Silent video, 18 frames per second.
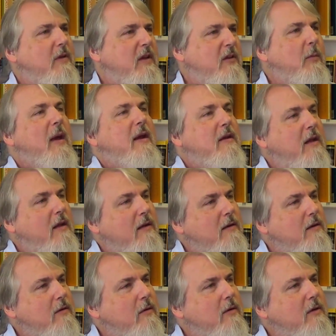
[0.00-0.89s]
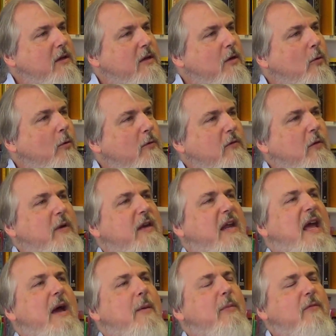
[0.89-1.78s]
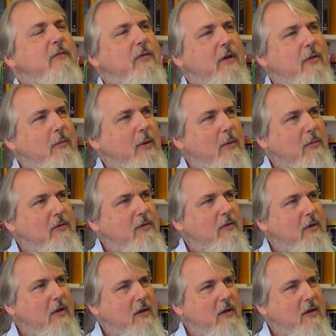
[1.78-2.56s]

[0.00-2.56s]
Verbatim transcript: expecting or didn't know what was going to happen for other people,